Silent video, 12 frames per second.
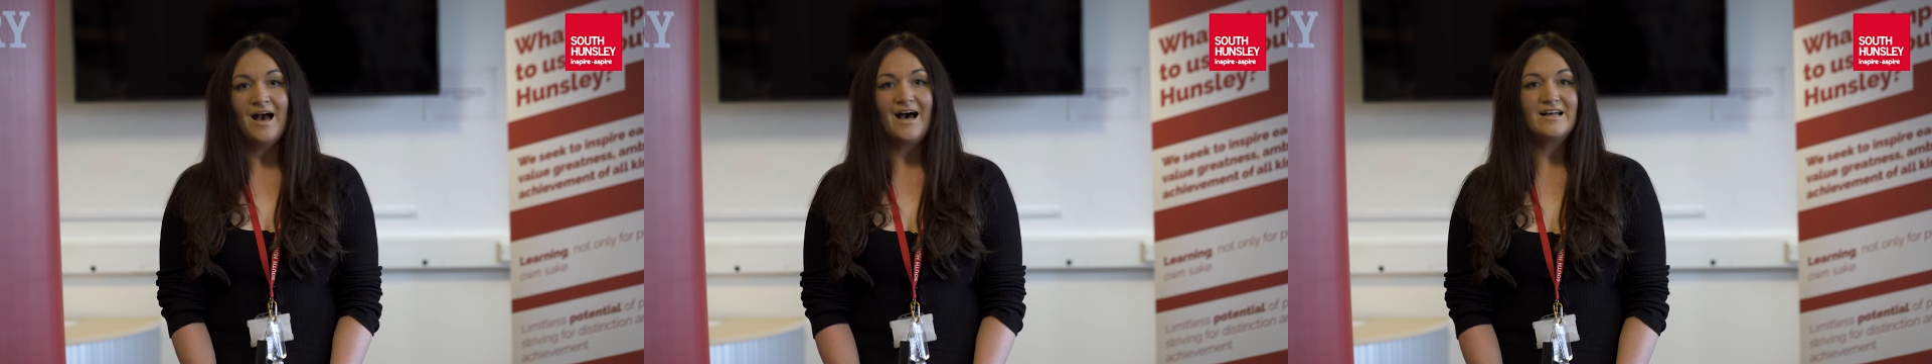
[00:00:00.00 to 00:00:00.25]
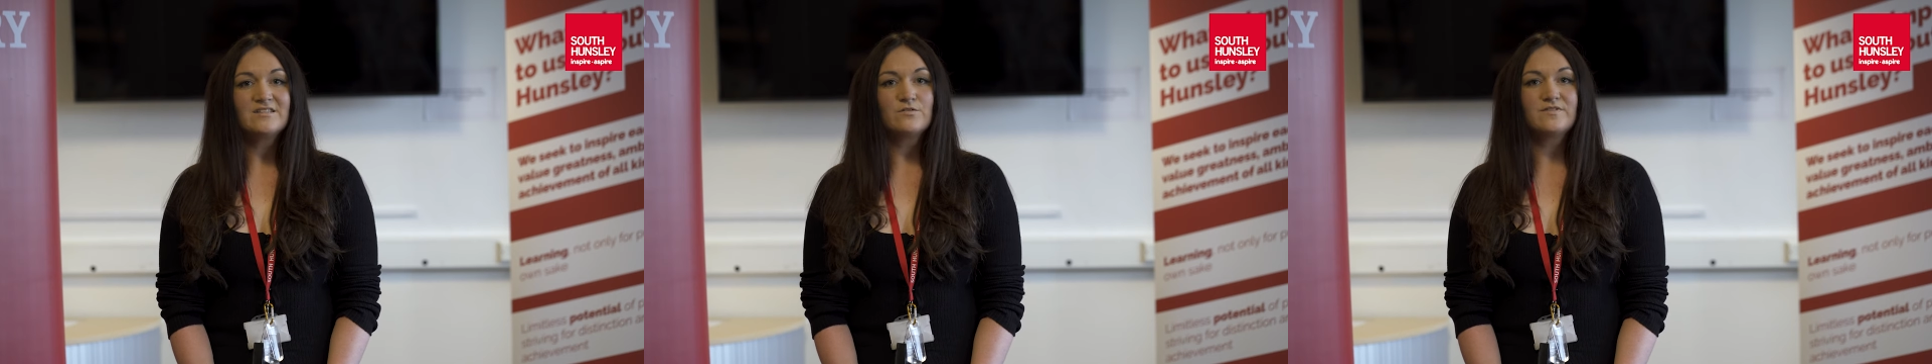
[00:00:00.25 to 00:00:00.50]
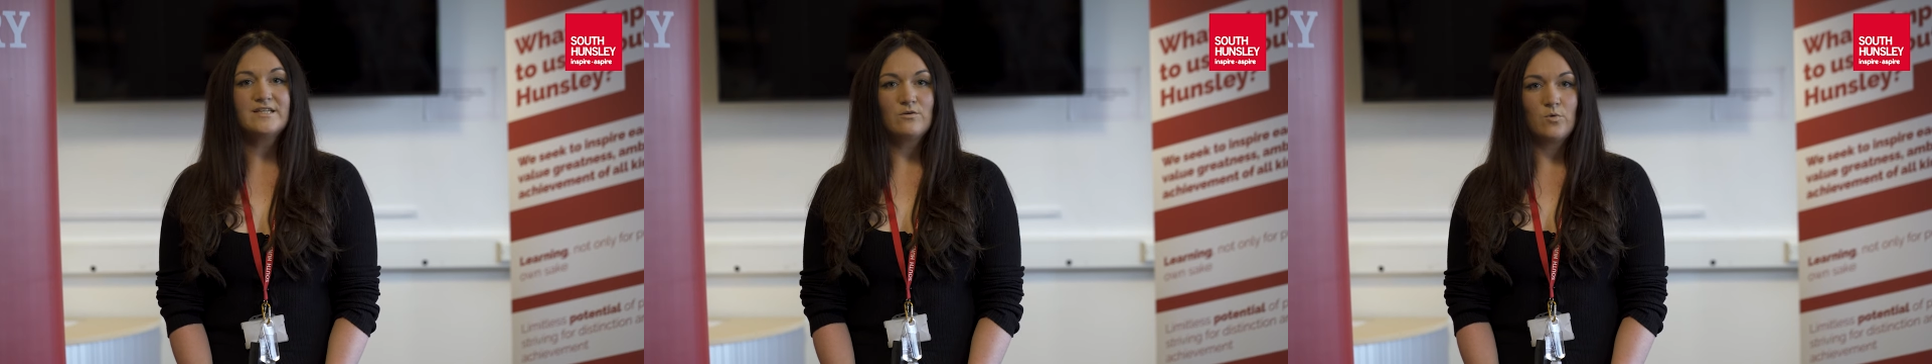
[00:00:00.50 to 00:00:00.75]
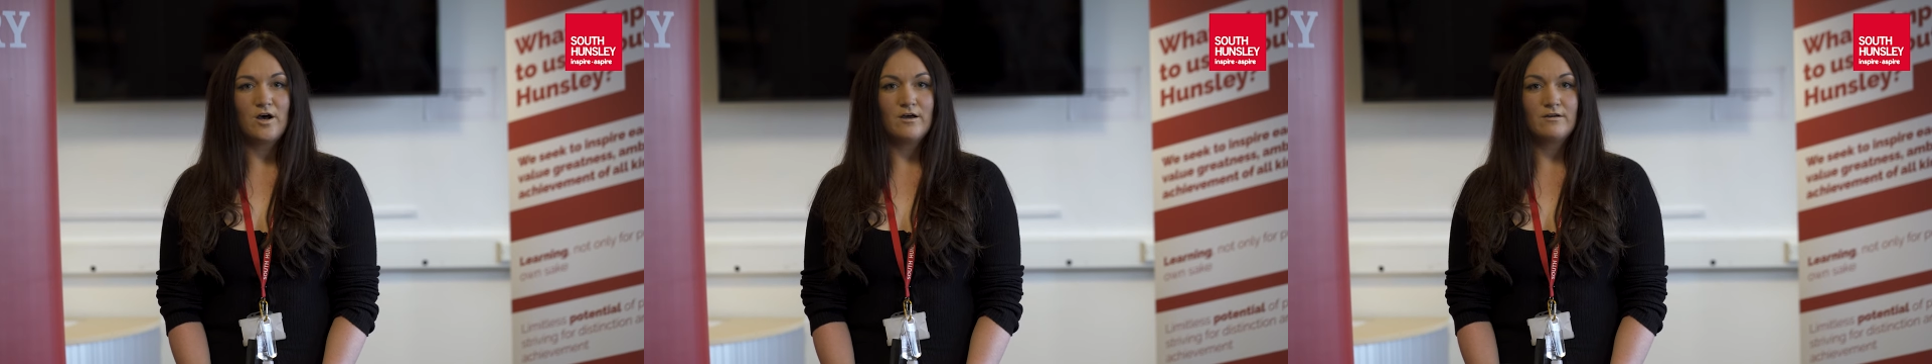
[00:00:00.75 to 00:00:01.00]
and obviously the
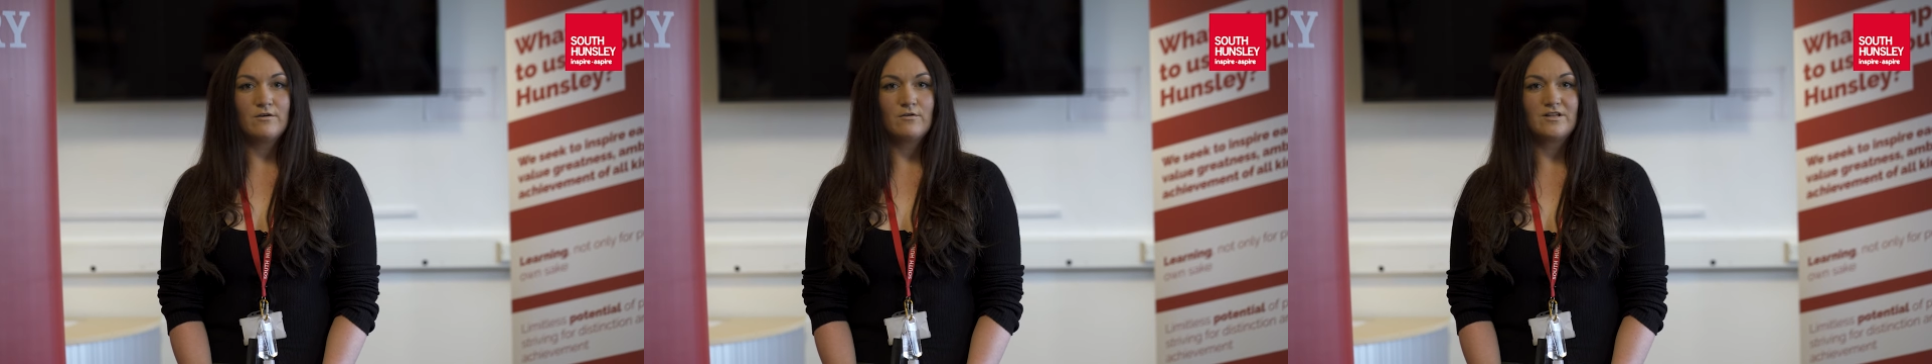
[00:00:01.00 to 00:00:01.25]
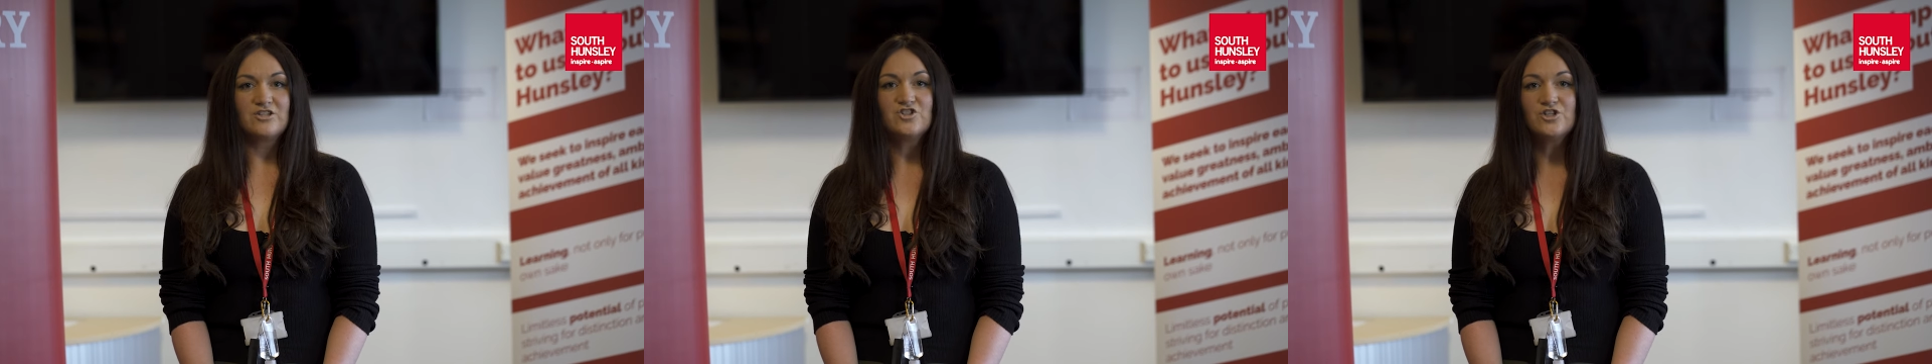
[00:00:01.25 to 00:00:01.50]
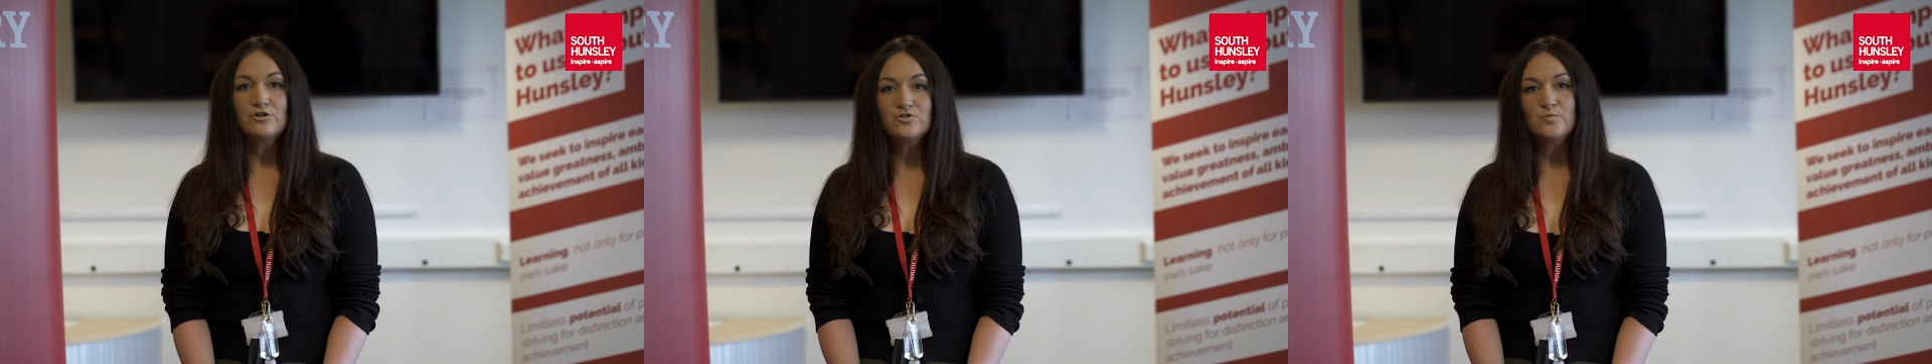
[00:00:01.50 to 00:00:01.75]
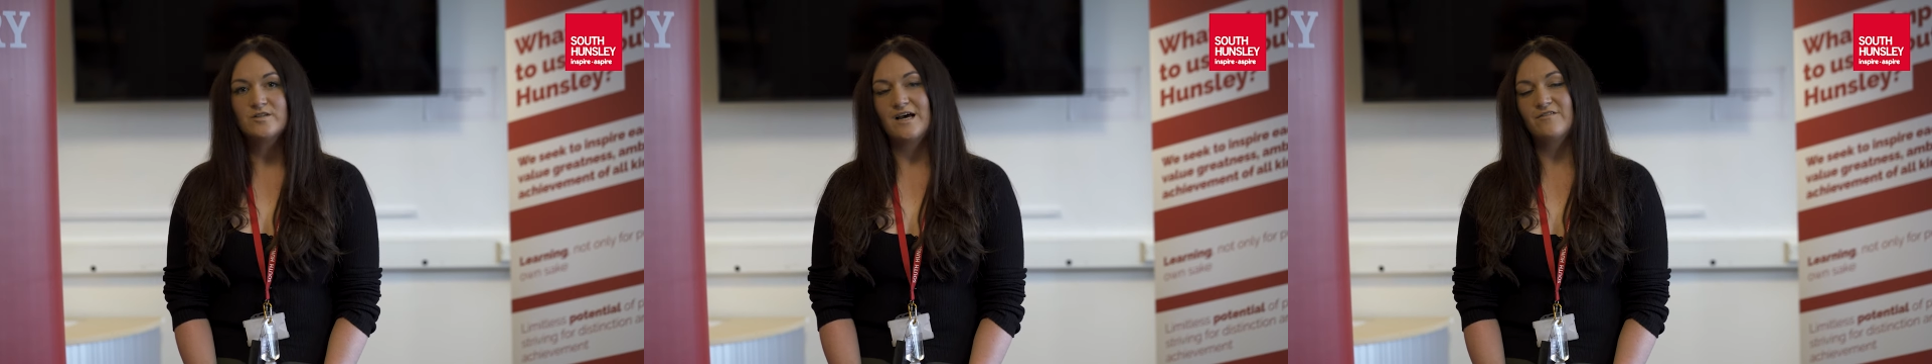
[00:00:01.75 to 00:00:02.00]
work that
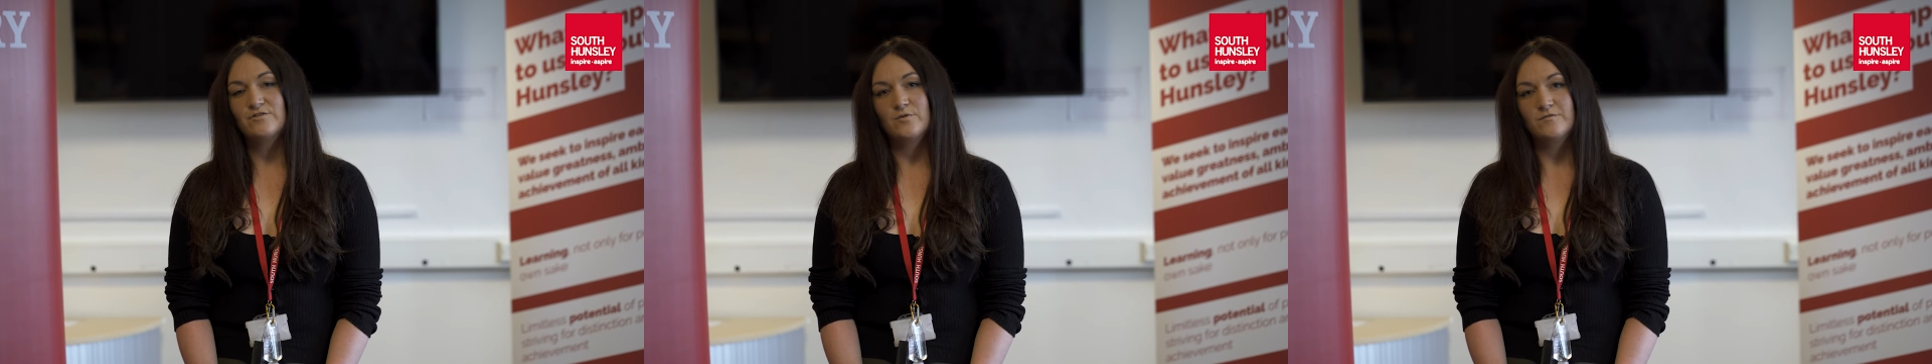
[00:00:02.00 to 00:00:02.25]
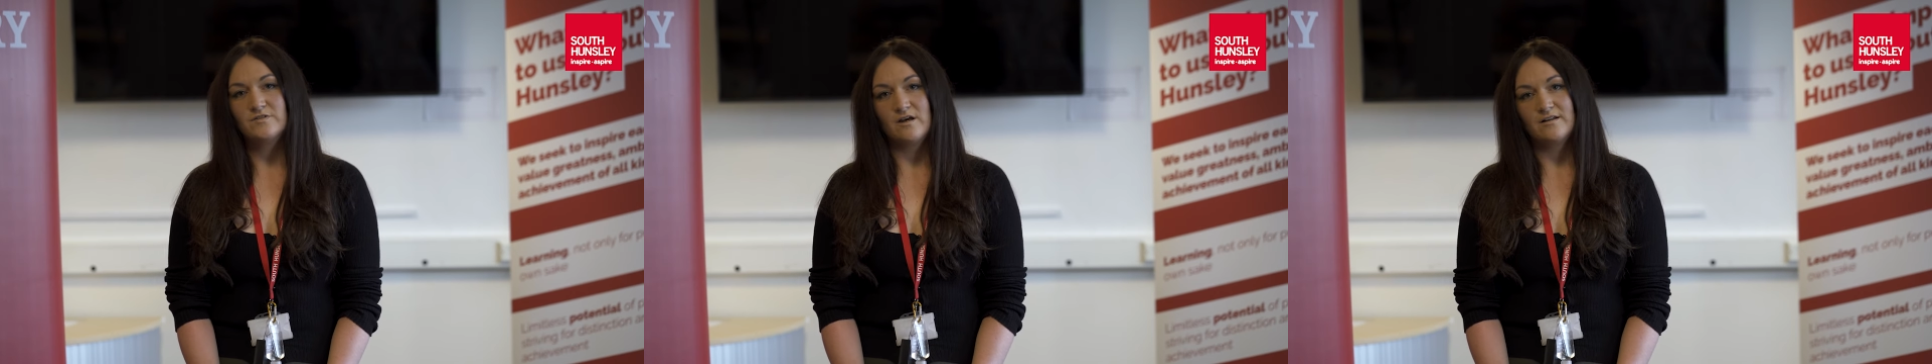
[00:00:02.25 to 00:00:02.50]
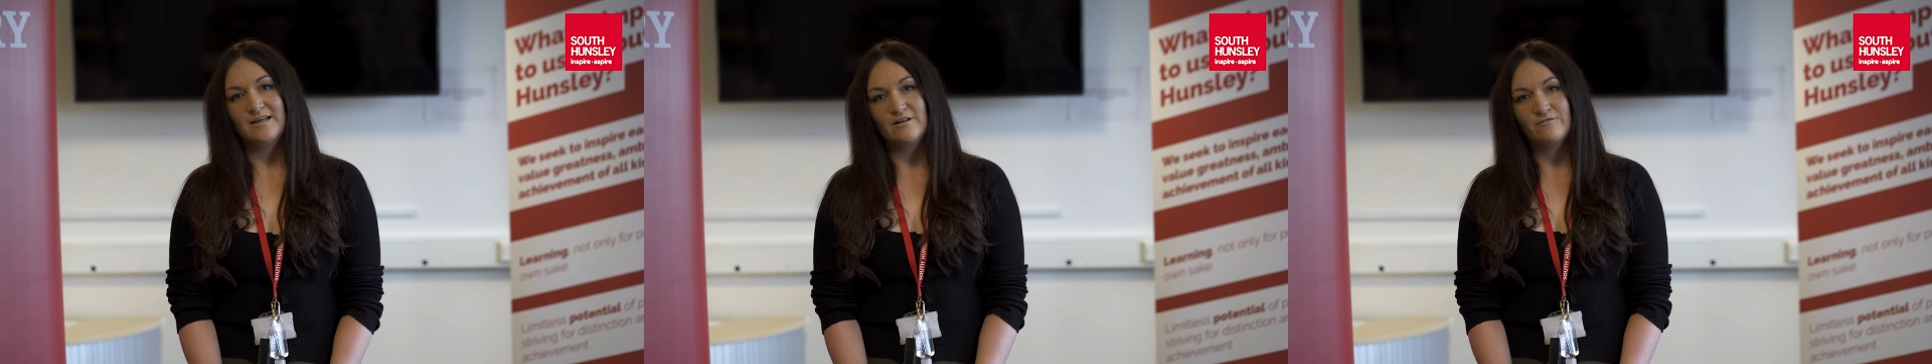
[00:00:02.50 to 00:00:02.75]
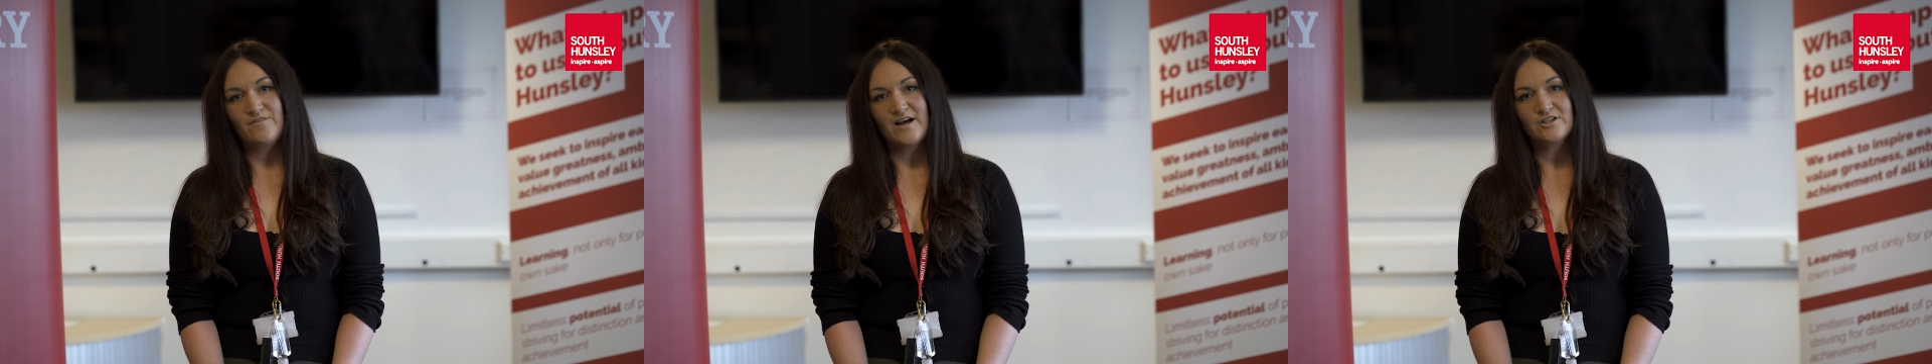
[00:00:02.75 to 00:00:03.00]
children would have to have done in
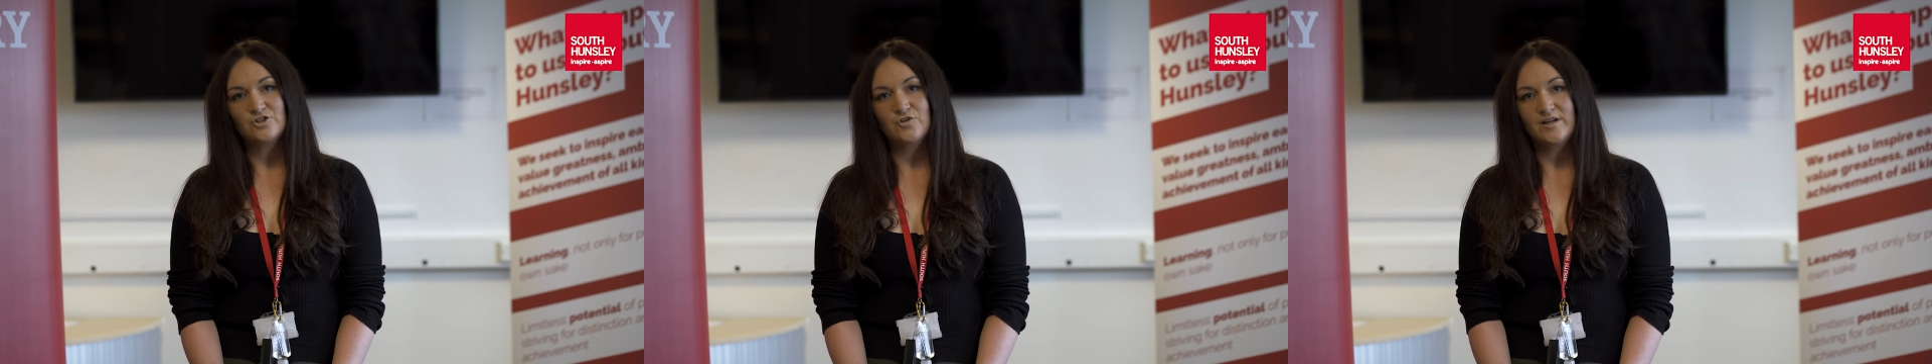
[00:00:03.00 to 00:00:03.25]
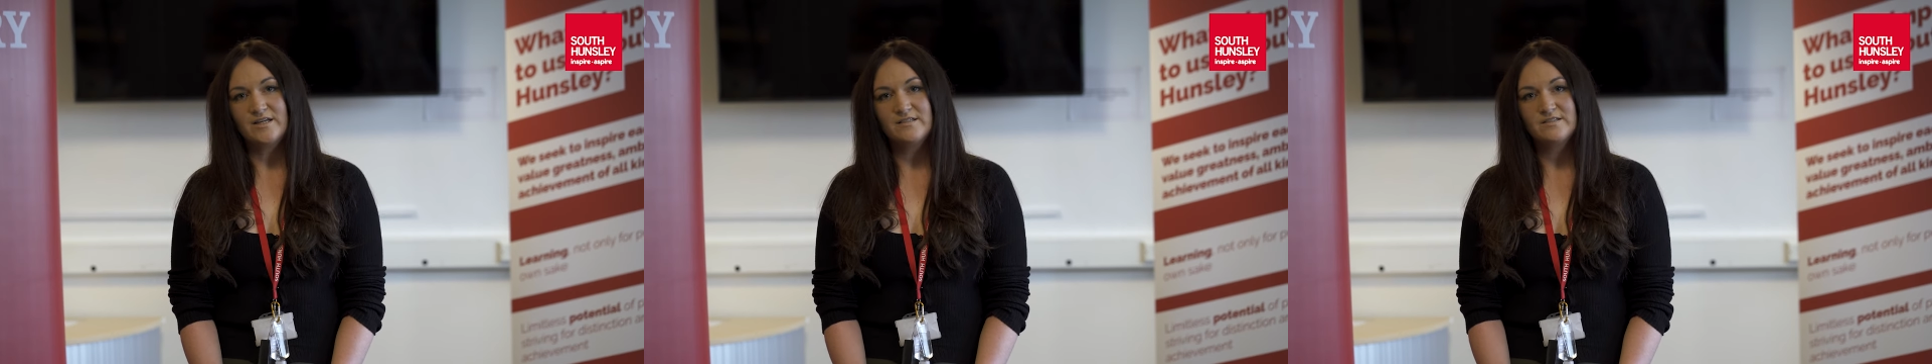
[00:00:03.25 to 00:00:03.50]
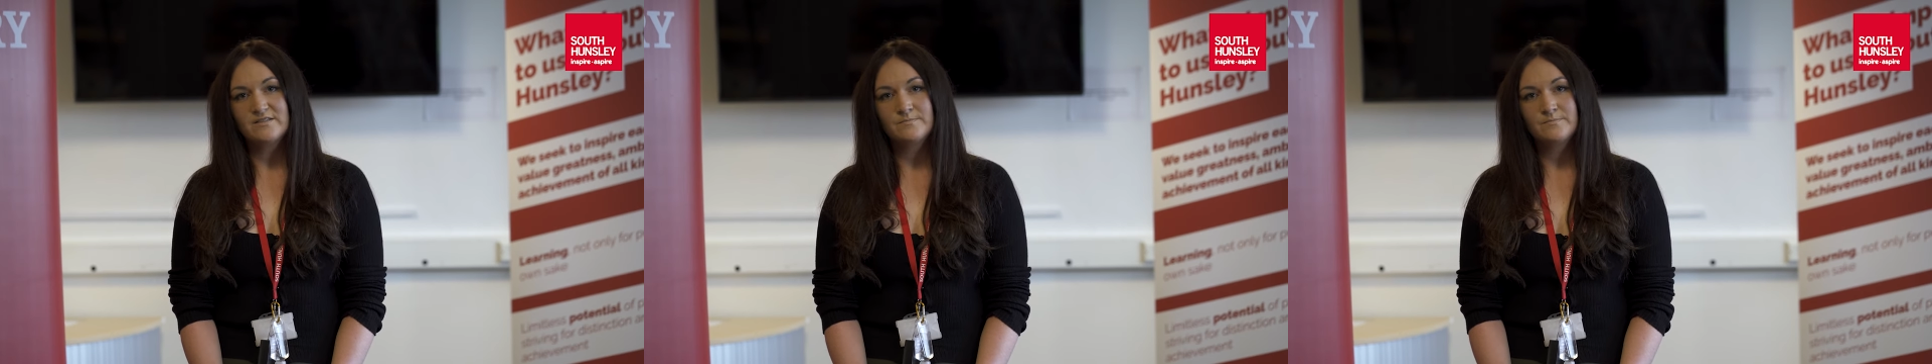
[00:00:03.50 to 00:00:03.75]
the factories.